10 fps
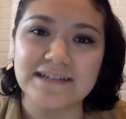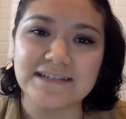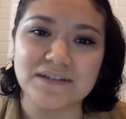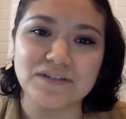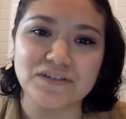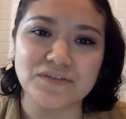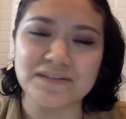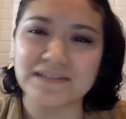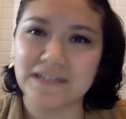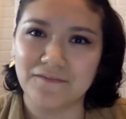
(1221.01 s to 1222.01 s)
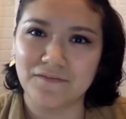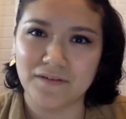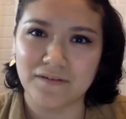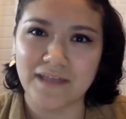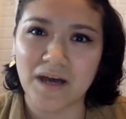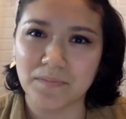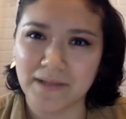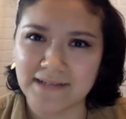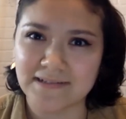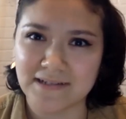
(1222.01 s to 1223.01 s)
to receive that
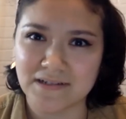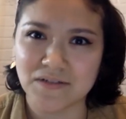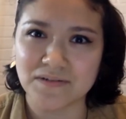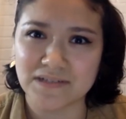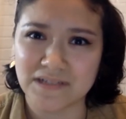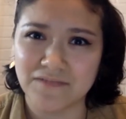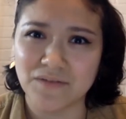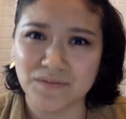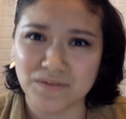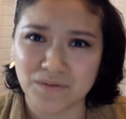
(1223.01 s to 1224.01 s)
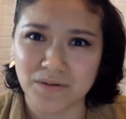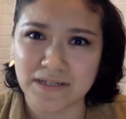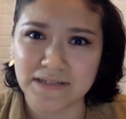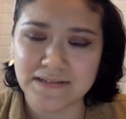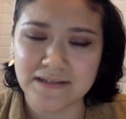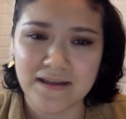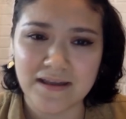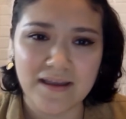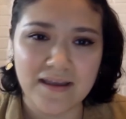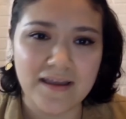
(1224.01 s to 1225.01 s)
blessing, to receive those stories.
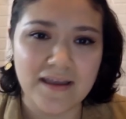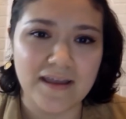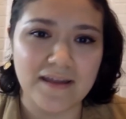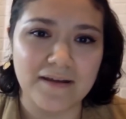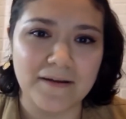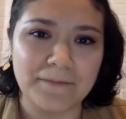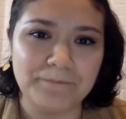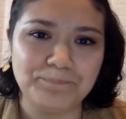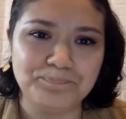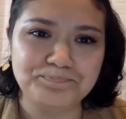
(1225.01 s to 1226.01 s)
And